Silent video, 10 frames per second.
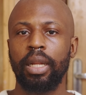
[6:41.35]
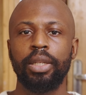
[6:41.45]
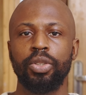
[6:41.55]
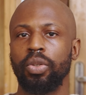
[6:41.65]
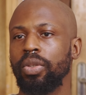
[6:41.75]

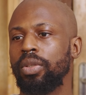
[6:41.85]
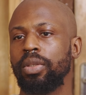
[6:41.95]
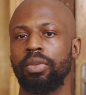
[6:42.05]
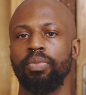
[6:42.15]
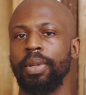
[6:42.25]
like
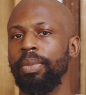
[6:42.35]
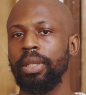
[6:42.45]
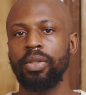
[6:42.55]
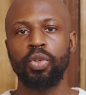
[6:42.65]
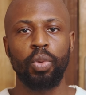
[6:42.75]
just
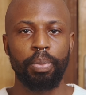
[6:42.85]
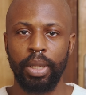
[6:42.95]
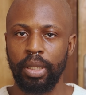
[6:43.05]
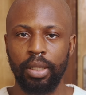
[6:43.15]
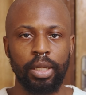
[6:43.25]
maybe
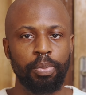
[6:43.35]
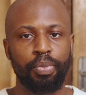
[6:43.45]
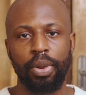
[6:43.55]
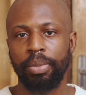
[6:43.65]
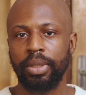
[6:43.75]
sweeping the
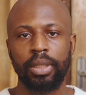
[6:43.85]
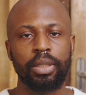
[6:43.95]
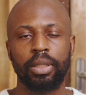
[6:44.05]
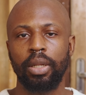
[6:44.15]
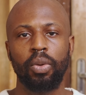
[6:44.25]

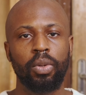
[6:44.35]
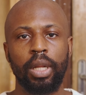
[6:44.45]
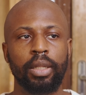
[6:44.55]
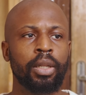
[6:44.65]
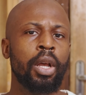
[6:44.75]
premises and all
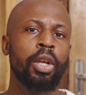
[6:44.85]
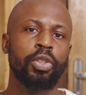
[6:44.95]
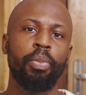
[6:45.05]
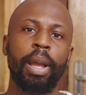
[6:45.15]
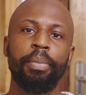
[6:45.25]
that.
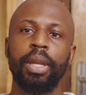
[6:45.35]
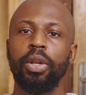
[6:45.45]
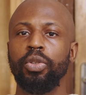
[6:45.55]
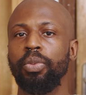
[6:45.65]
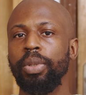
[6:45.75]
Some might be a
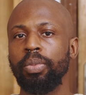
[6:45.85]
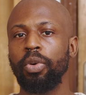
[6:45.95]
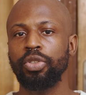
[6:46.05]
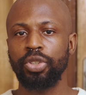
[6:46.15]
little bit